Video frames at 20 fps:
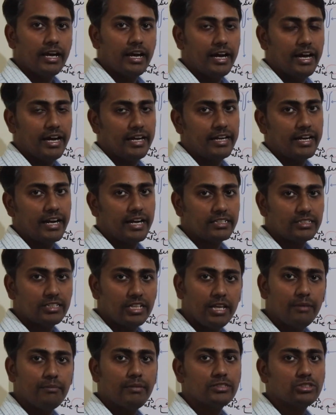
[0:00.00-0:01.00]
and at
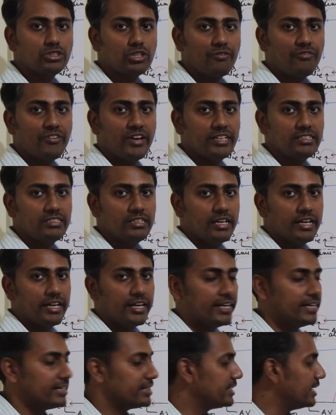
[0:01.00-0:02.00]
3 months of age,
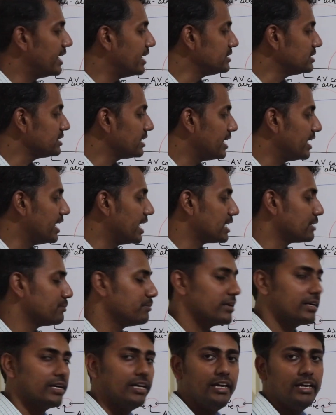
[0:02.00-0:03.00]
it gets
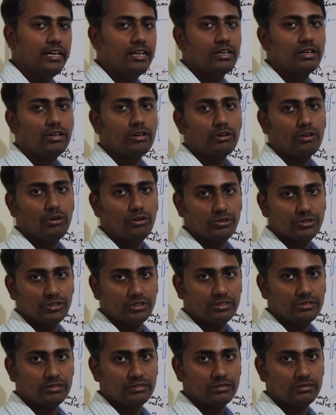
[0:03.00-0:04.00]
anatomically
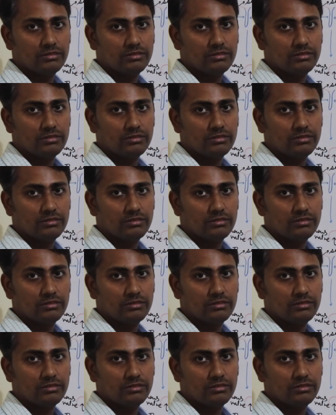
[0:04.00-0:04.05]
closed.